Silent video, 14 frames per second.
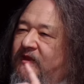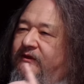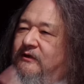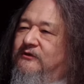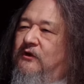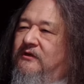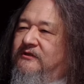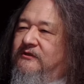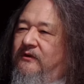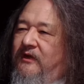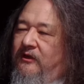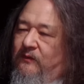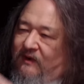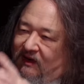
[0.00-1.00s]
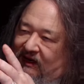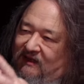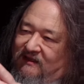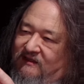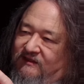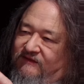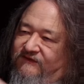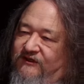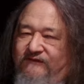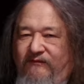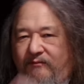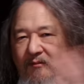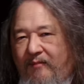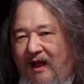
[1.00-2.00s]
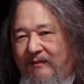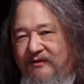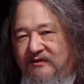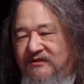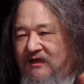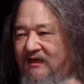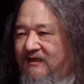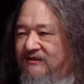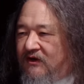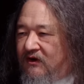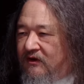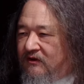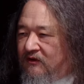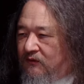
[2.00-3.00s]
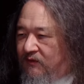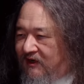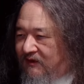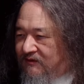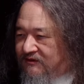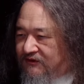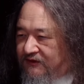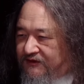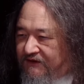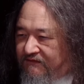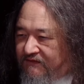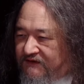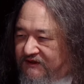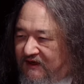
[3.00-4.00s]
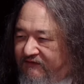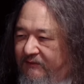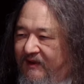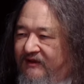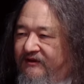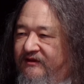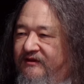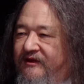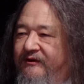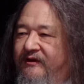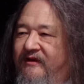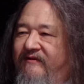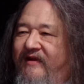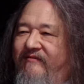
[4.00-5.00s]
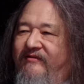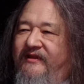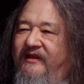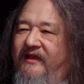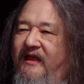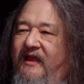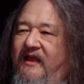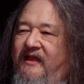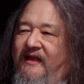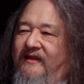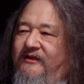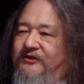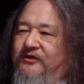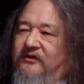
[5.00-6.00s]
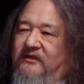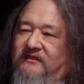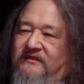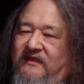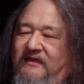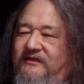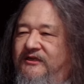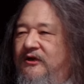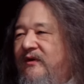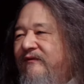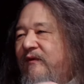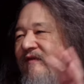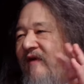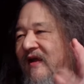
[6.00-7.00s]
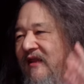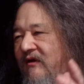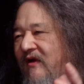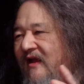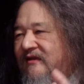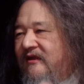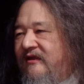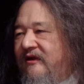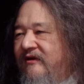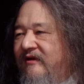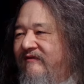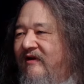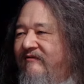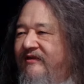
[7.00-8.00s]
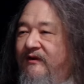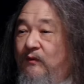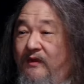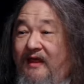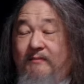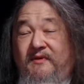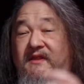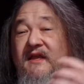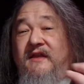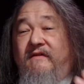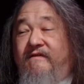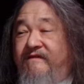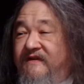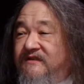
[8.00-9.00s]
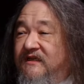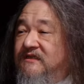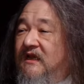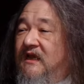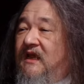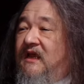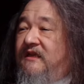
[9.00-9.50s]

there's also another one, I got this just from a popular science article when I was searching for stuff about the theory of everything. And the journalist says, you know, if we finally crack the theory of everything, will that be the end of physics?